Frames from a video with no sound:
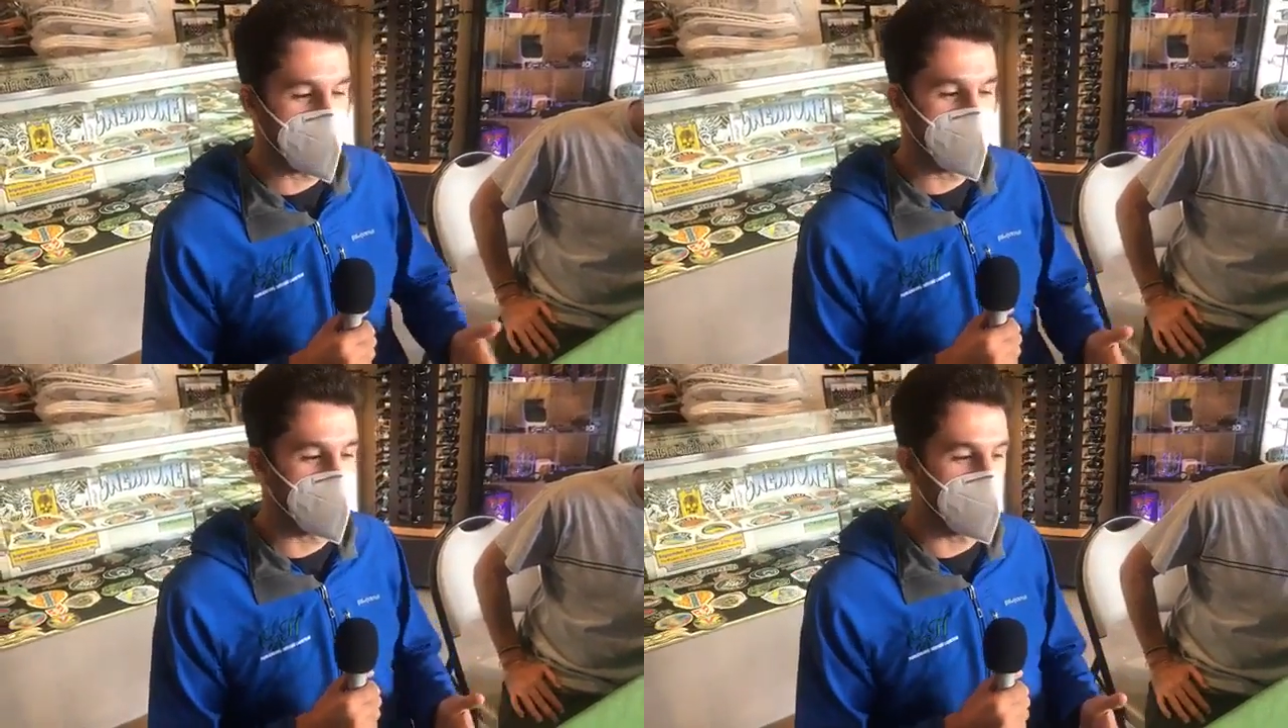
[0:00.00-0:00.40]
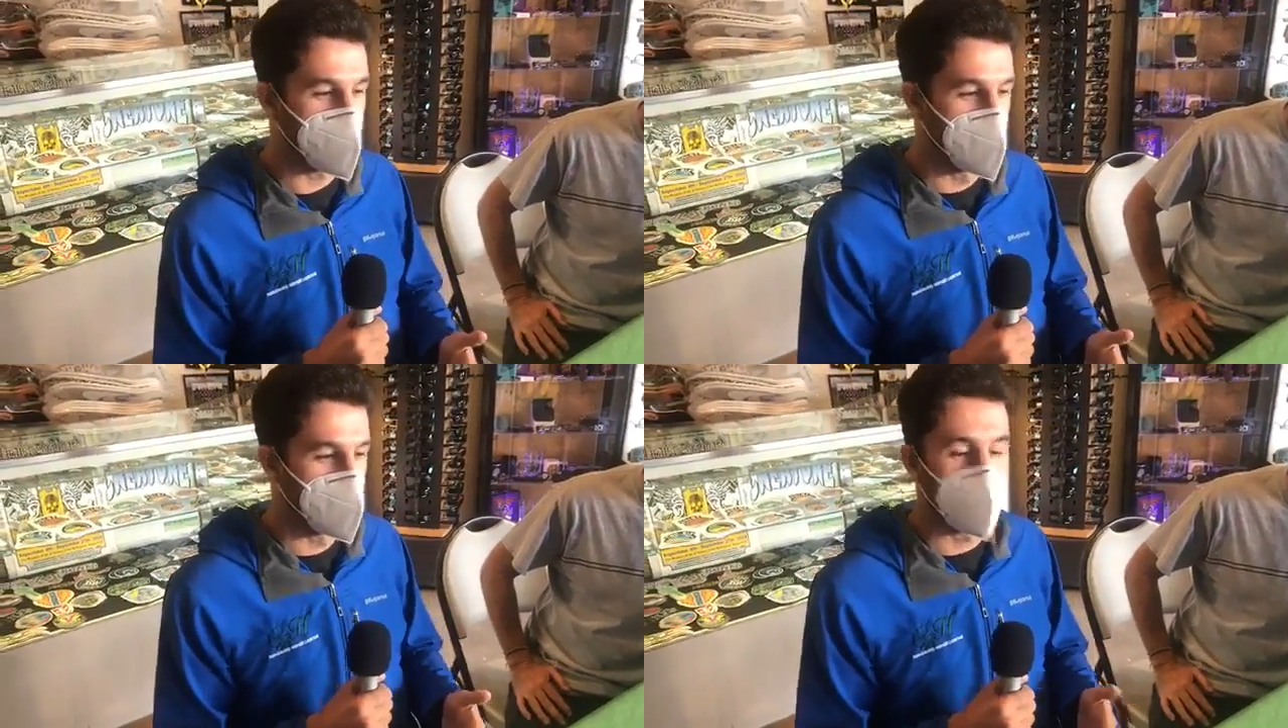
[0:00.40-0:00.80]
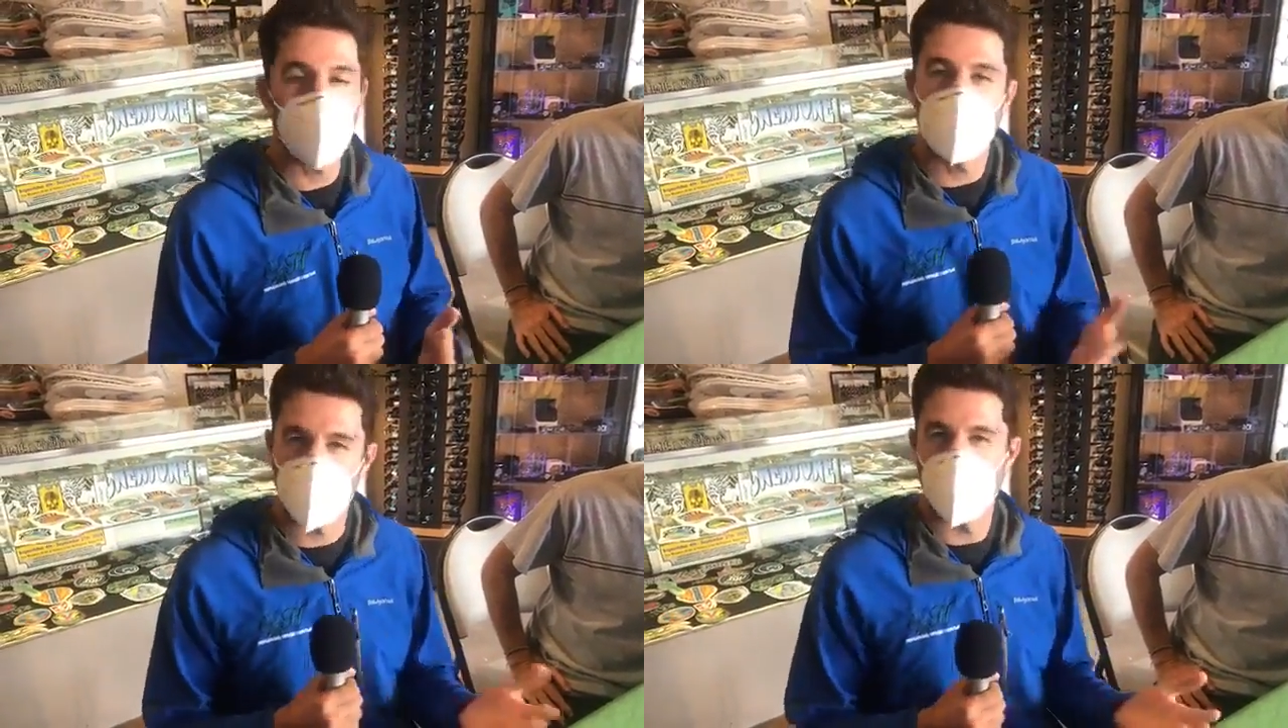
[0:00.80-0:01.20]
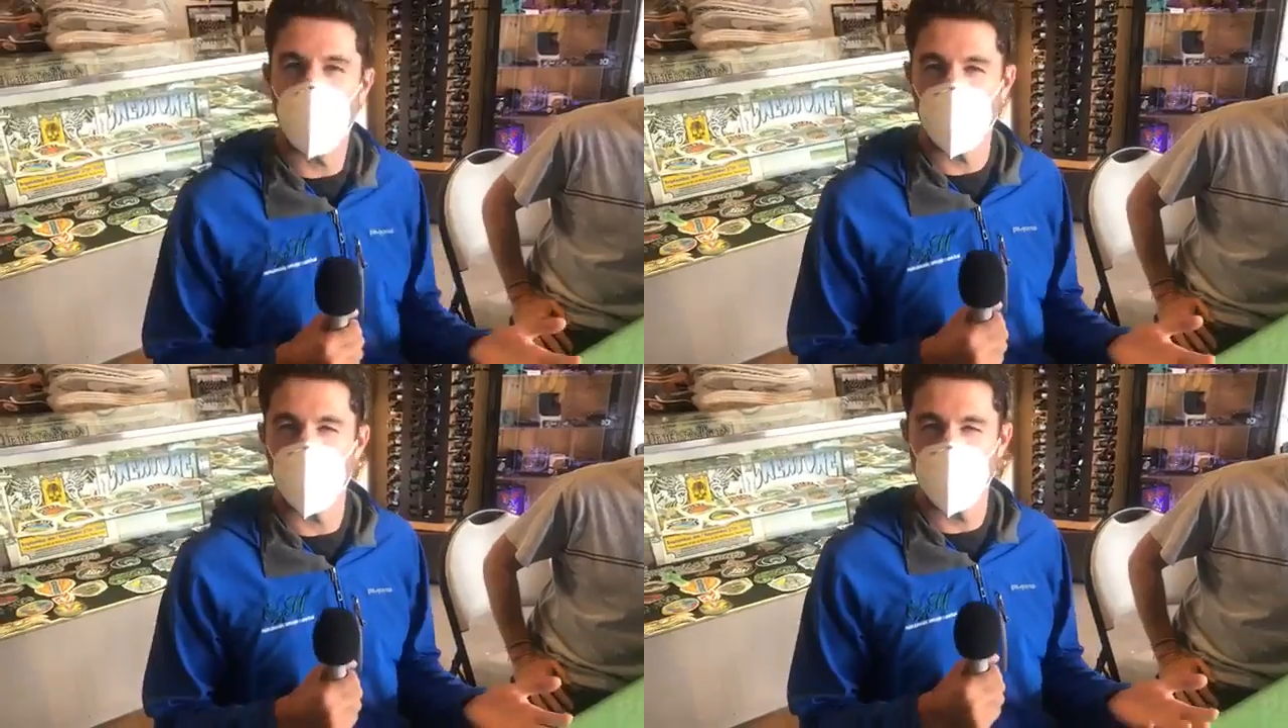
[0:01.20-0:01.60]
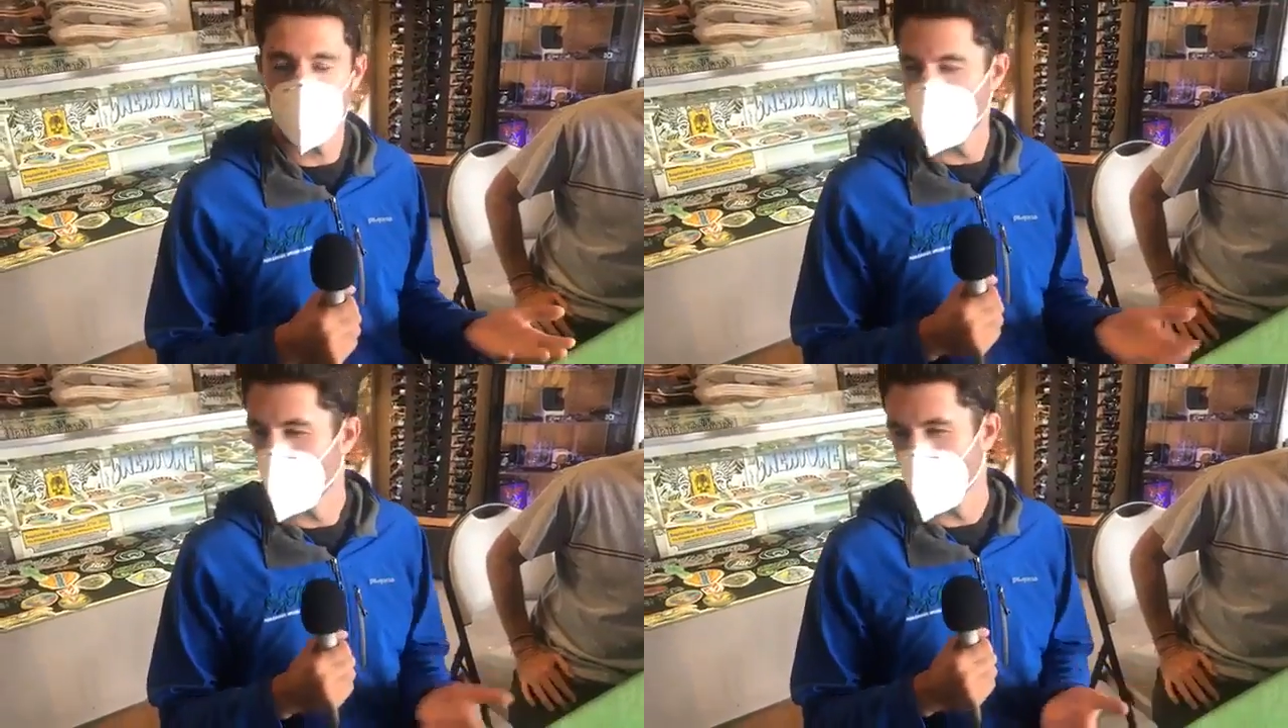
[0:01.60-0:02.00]
people, because it's a smaller
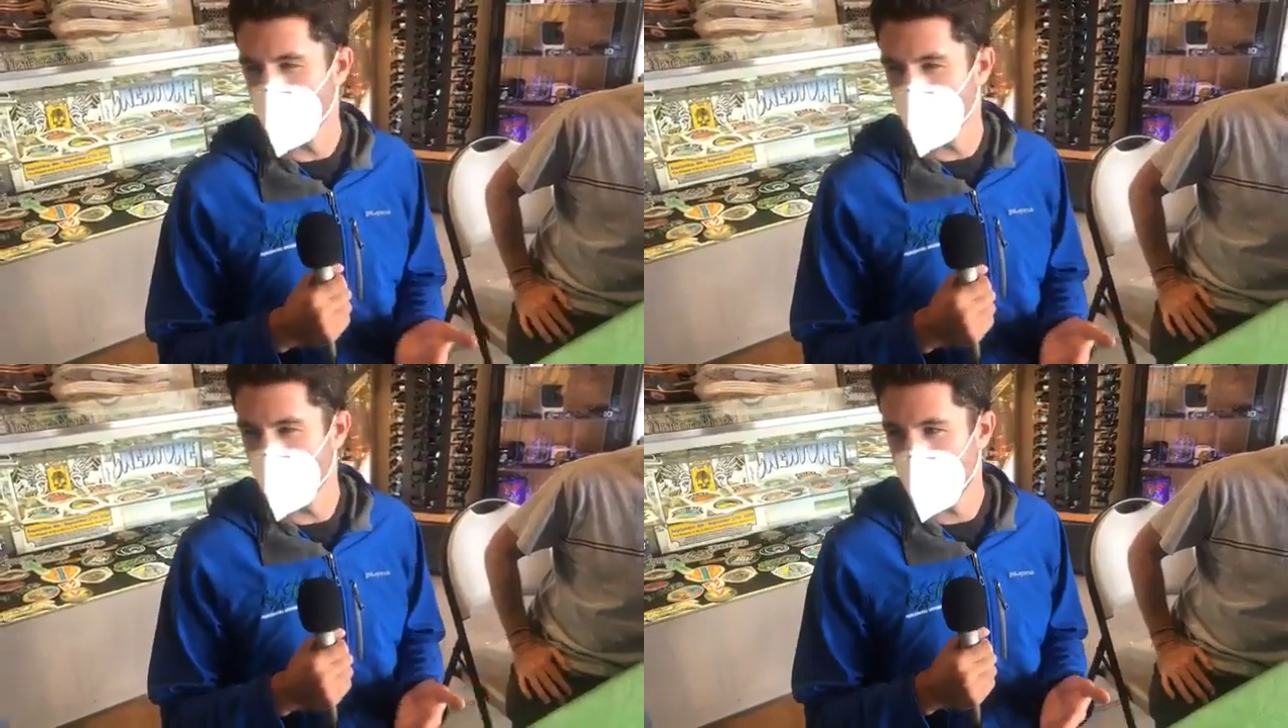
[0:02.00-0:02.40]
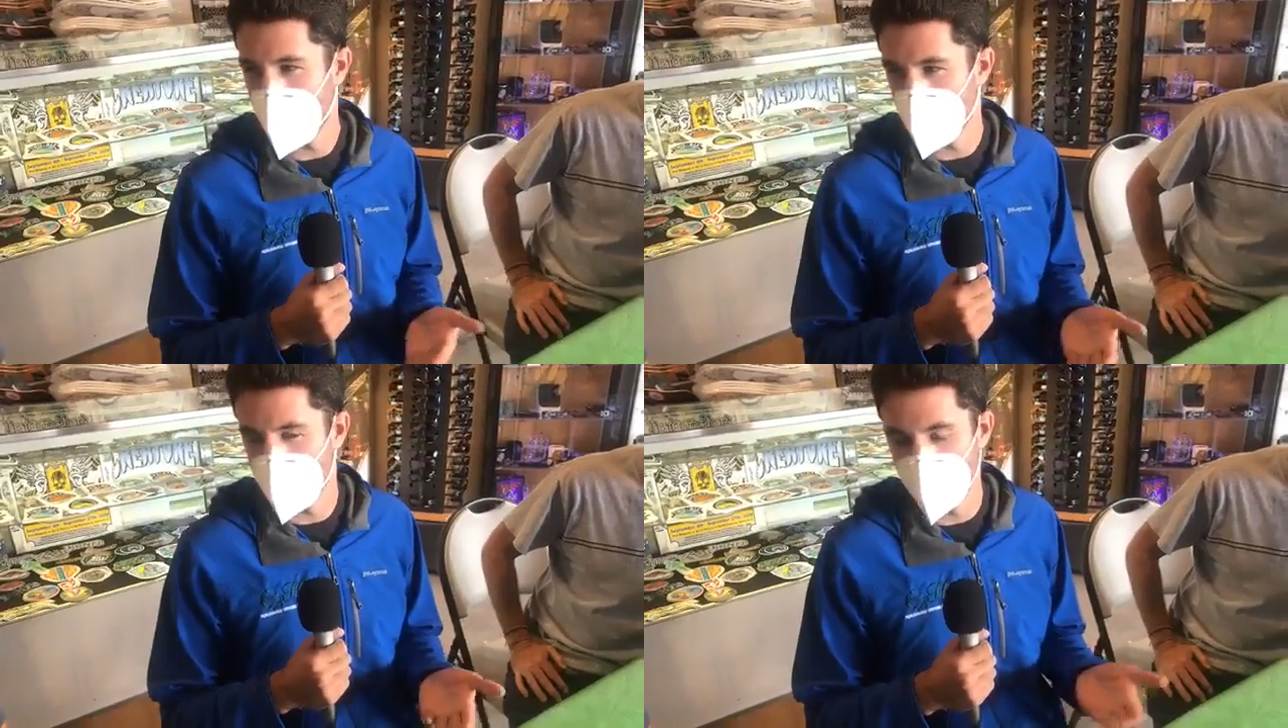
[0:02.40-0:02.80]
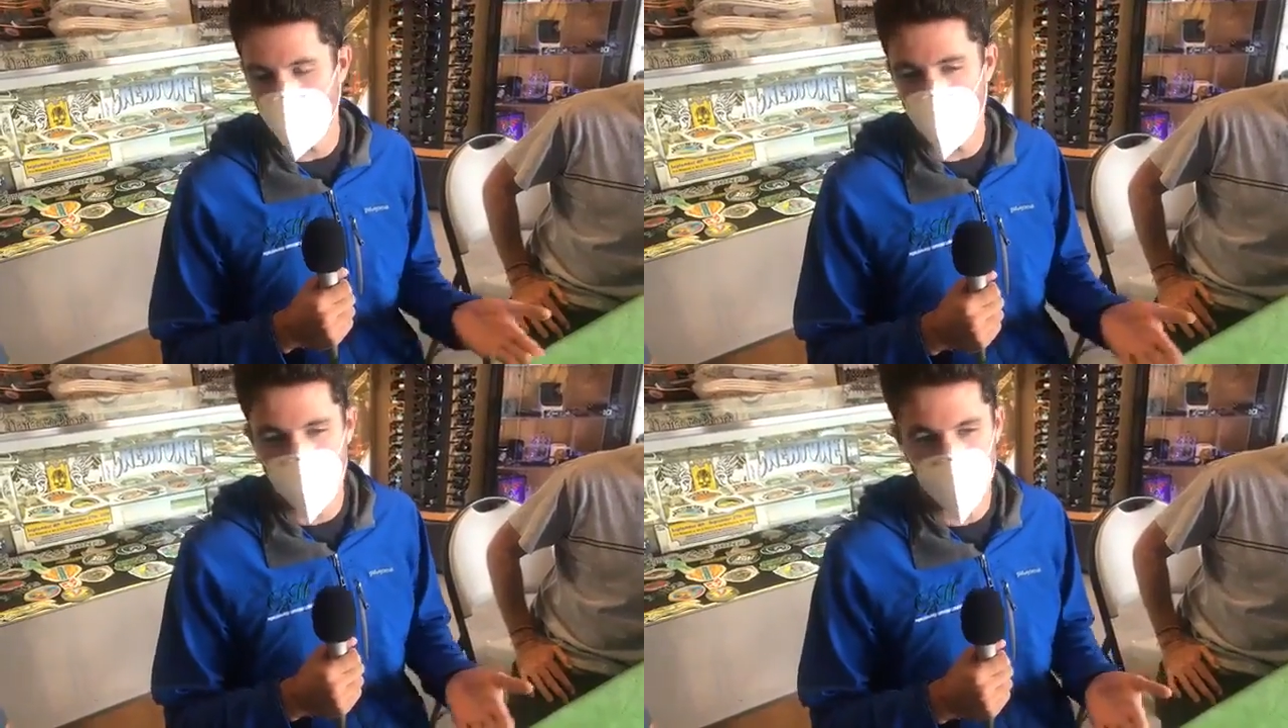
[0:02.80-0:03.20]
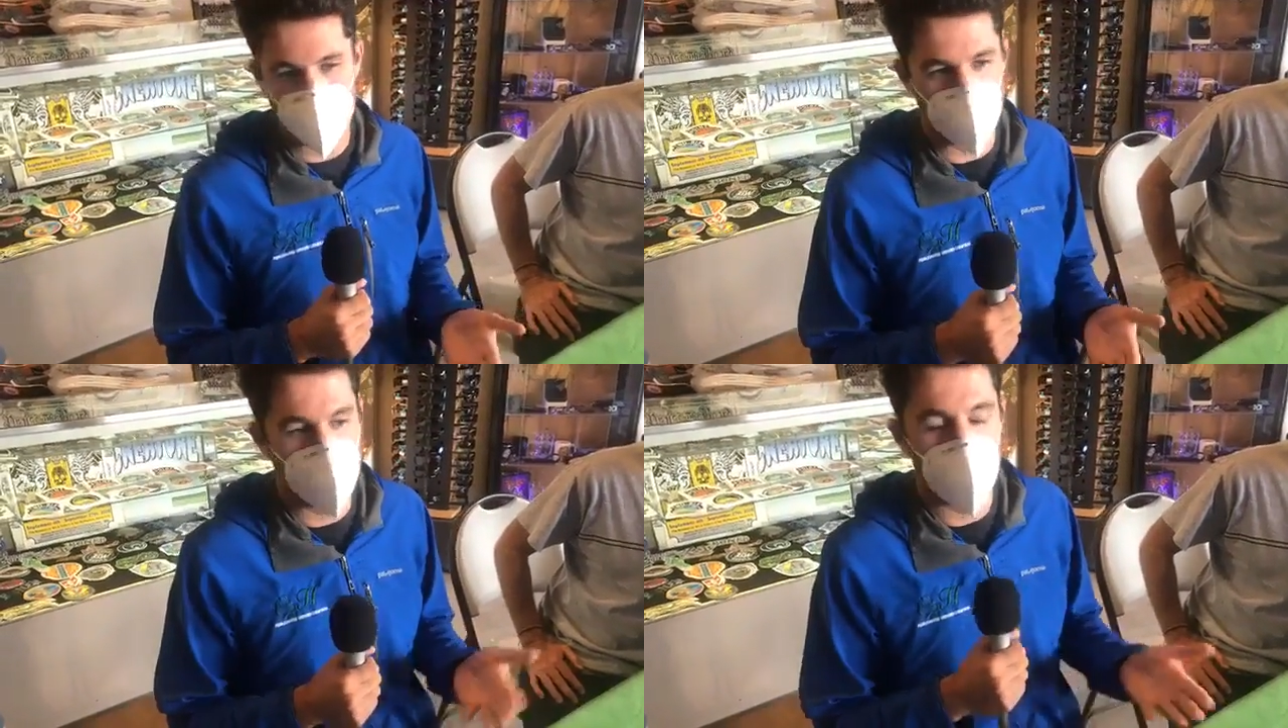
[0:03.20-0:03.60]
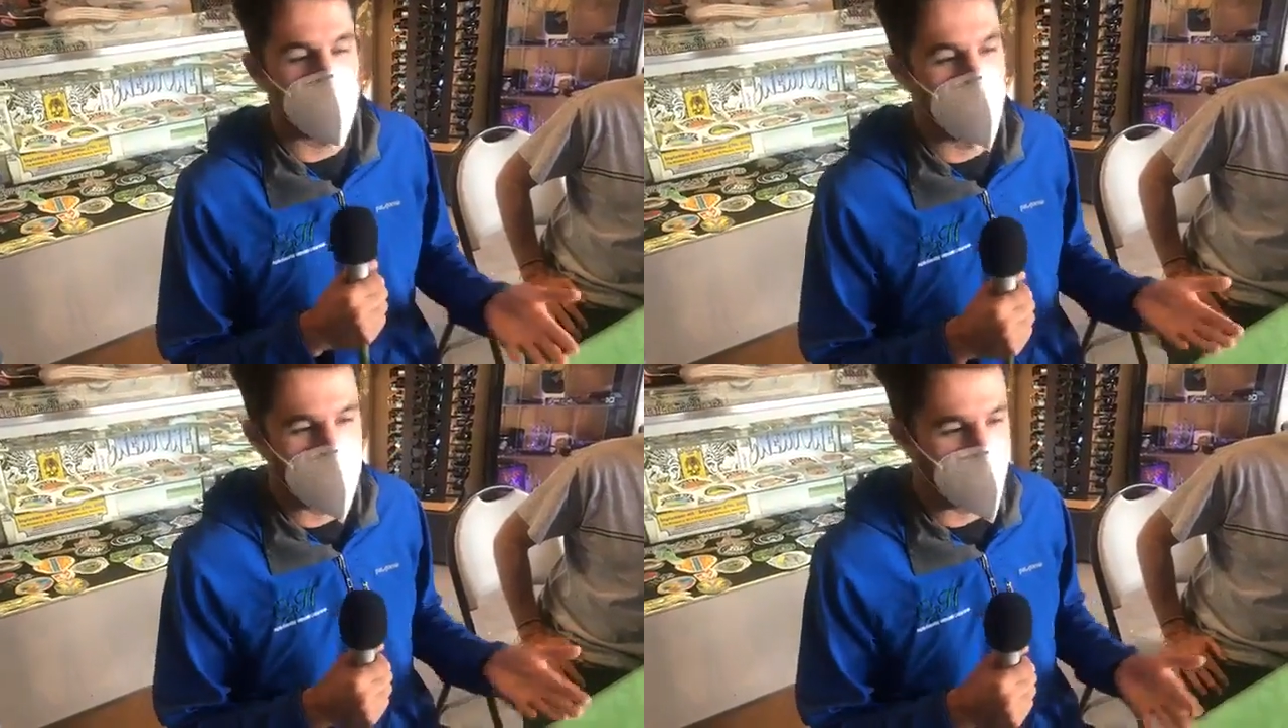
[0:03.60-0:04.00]
sport, paddlers, there's not as
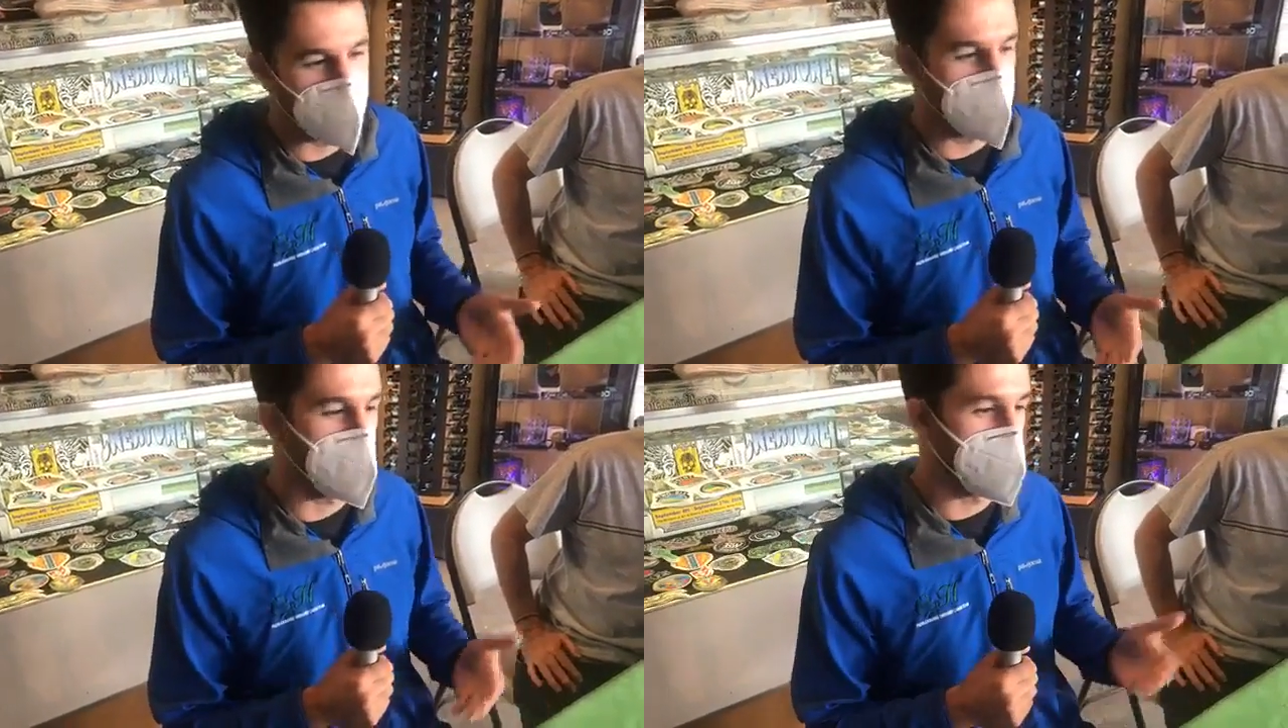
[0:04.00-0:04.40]
many of us, not